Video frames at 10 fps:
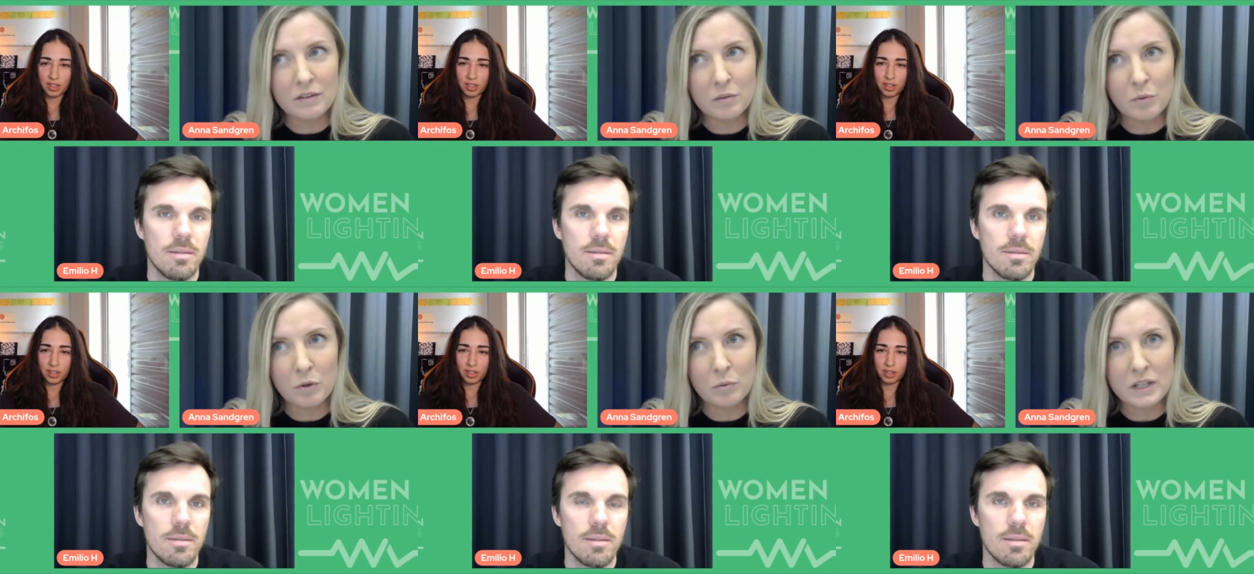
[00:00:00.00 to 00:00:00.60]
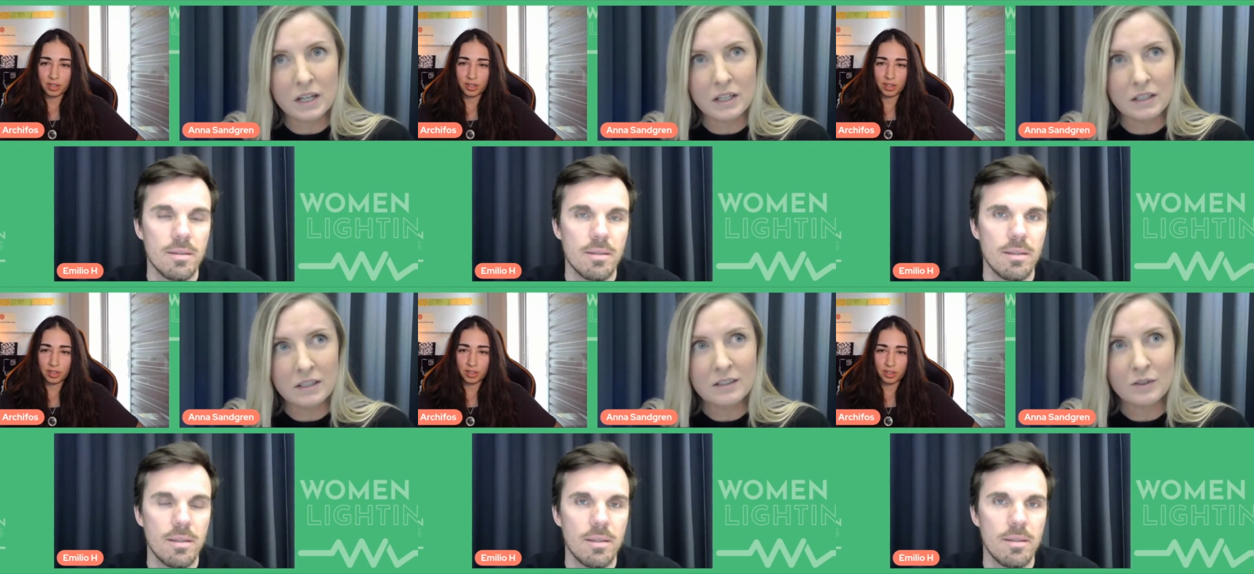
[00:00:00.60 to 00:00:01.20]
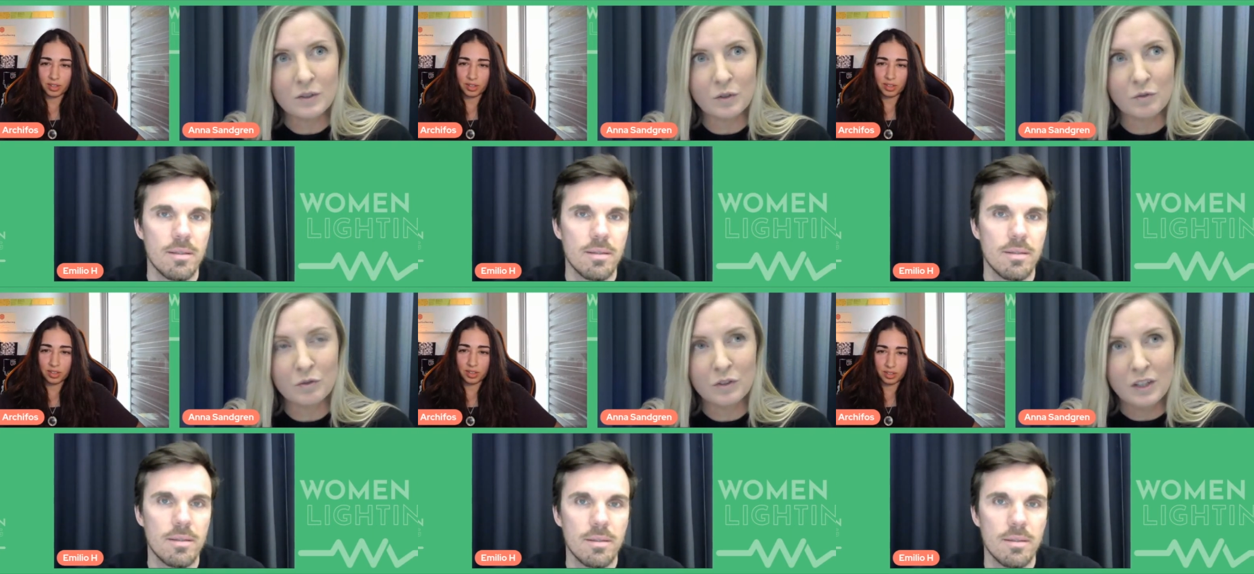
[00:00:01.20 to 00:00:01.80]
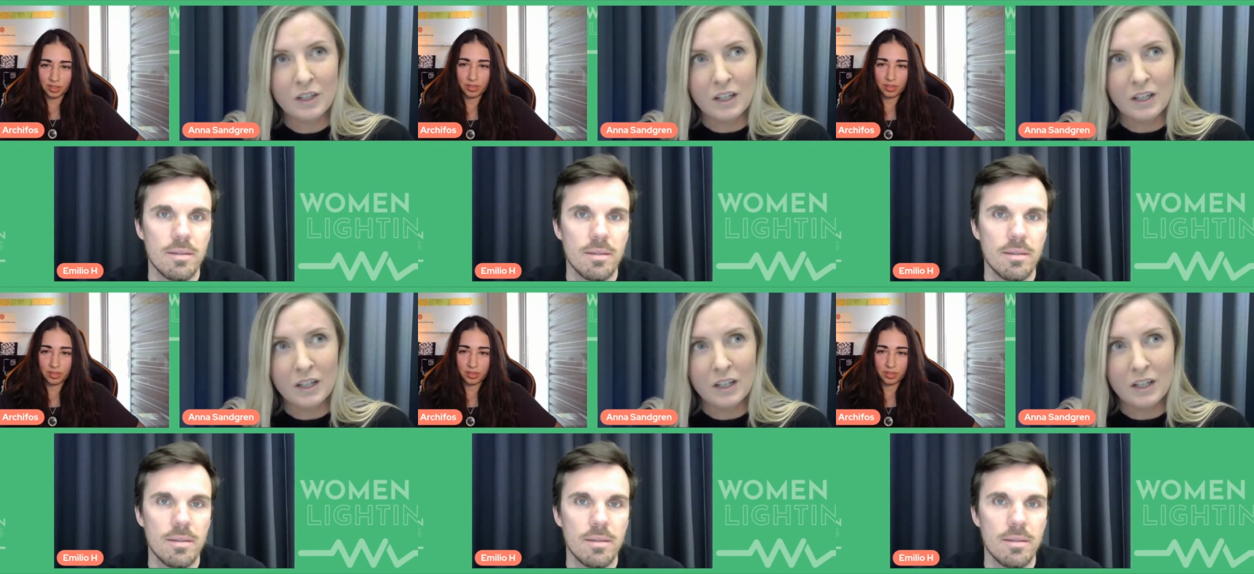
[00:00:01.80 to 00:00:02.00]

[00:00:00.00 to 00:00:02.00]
Speaker 1: it, the more we can sort of